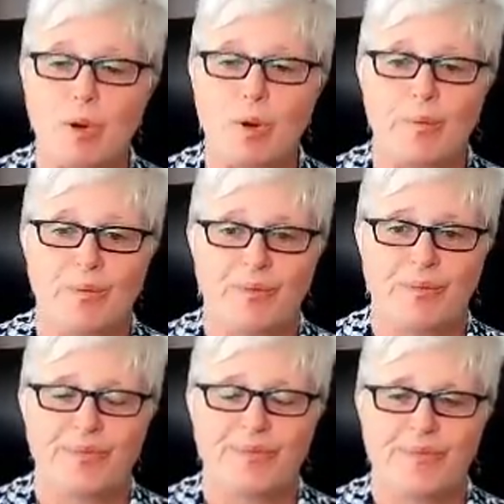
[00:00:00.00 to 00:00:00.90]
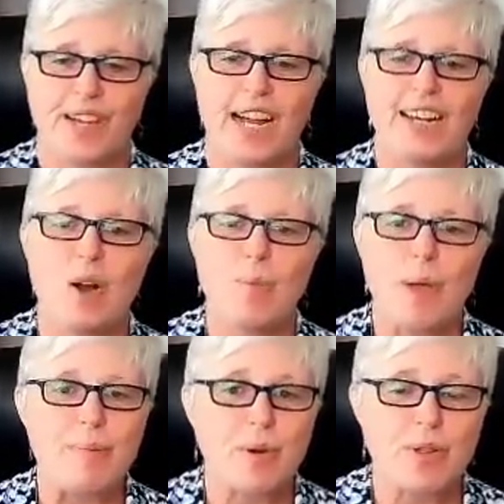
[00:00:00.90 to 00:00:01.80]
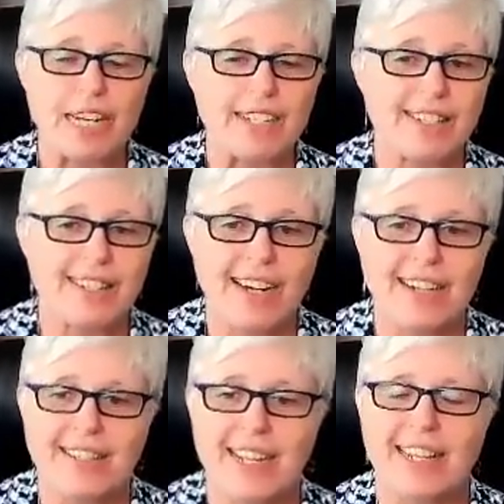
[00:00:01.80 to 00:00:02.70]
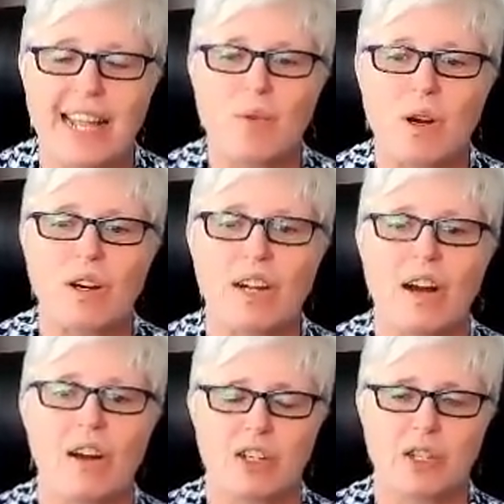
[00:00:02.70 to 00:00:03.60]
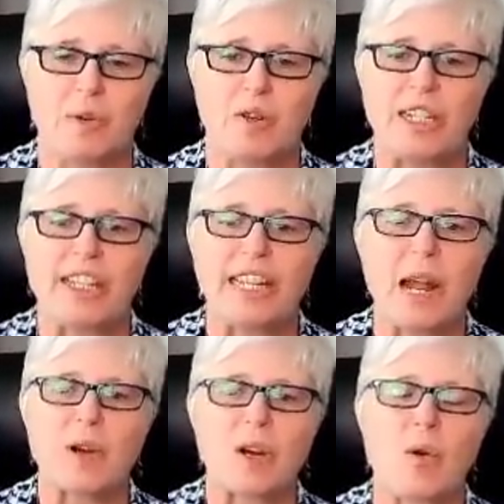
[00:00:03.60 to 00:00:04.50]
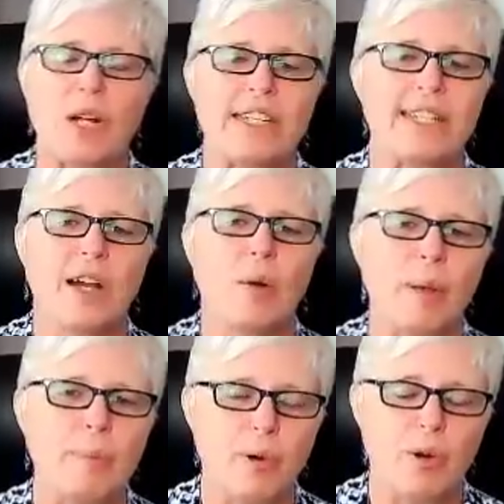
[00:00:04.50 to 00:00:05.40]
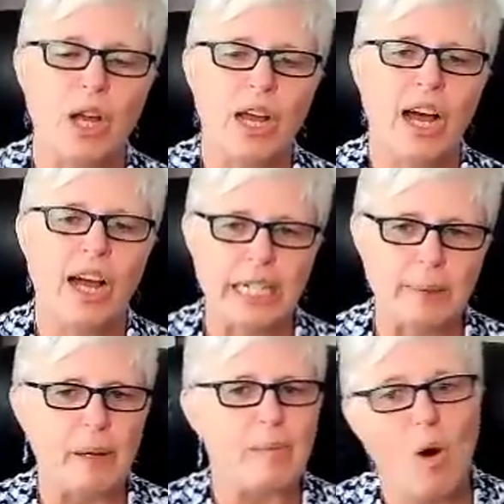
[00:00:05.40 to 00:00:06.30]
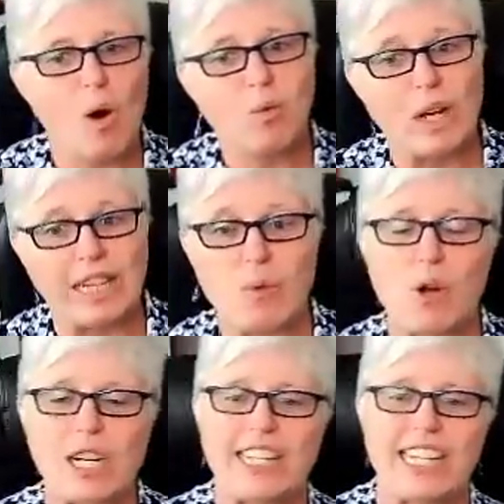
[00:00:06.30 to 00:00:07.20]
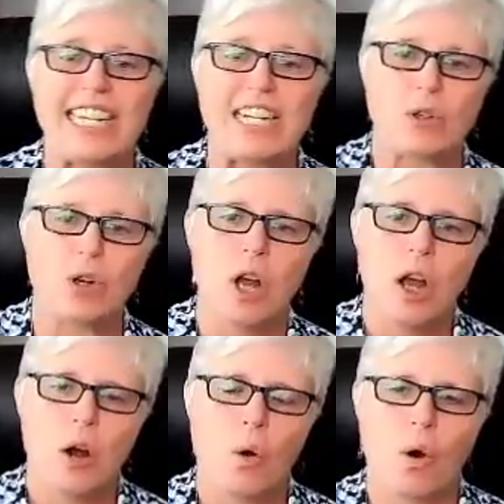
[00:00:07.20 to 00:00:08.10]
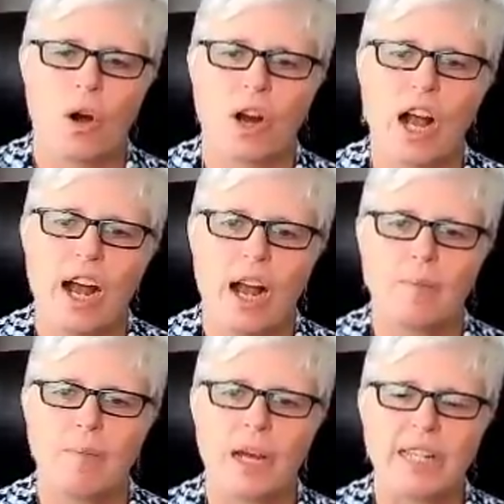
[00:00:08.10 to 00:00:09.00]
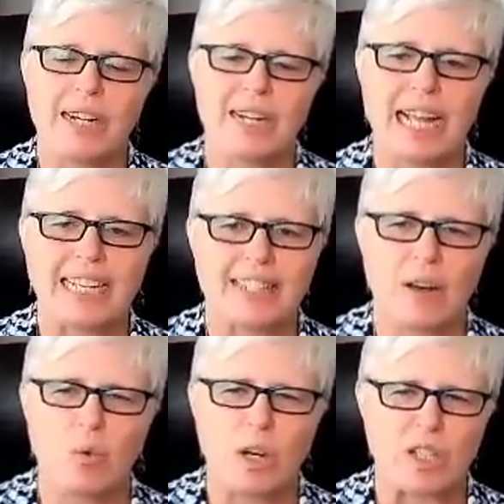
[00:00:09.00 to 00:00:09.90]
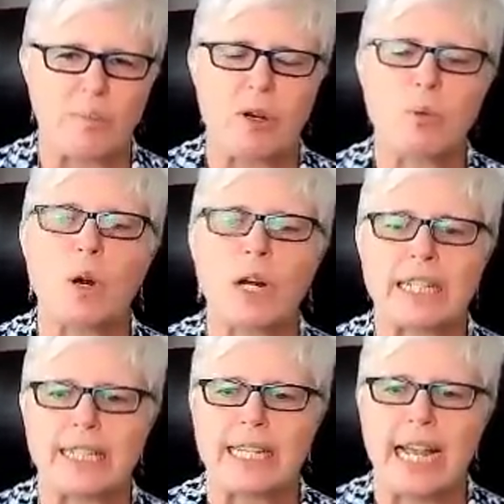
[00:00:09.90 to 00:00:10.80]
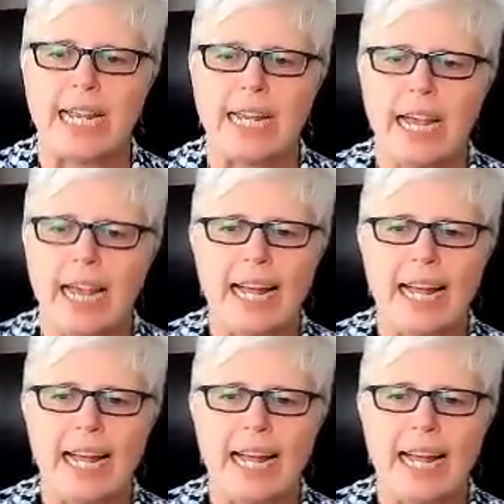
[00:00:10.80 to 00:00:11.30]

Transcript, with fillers: That was the truth. I know people that decided that they weren't going to honor spirit, that they were going yeah. to tell people a little bit more of what they wanted to hear or um, a little less of what spirit wanted to say.